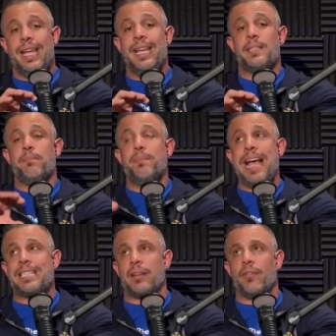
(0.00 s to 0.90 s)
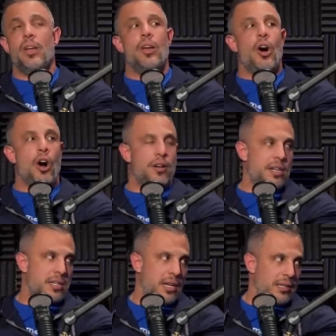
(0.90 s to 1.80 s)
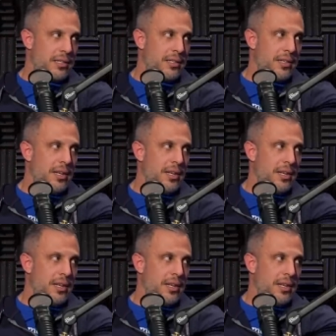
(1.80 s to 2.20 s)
is massive. Heart disease.